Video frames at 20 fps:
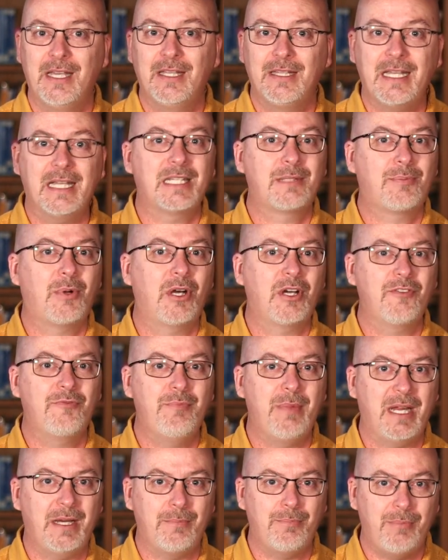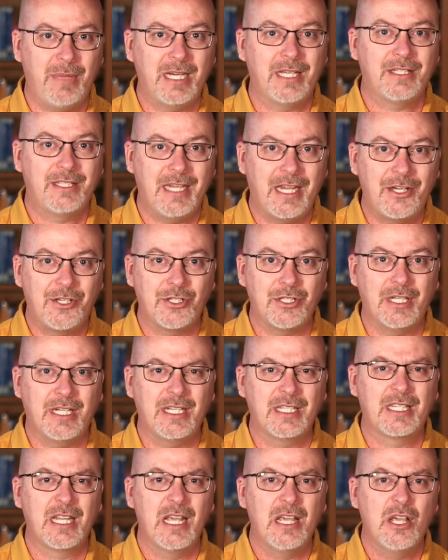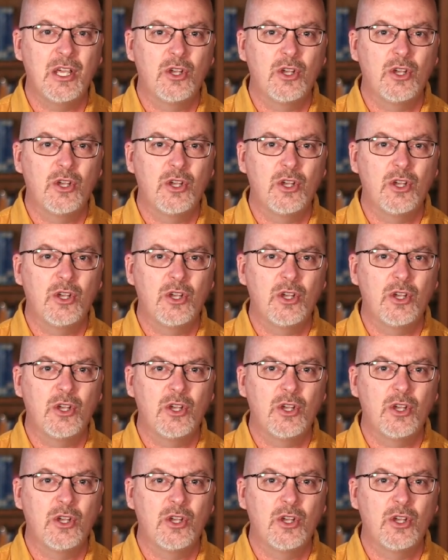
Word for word: That's part of med meditation is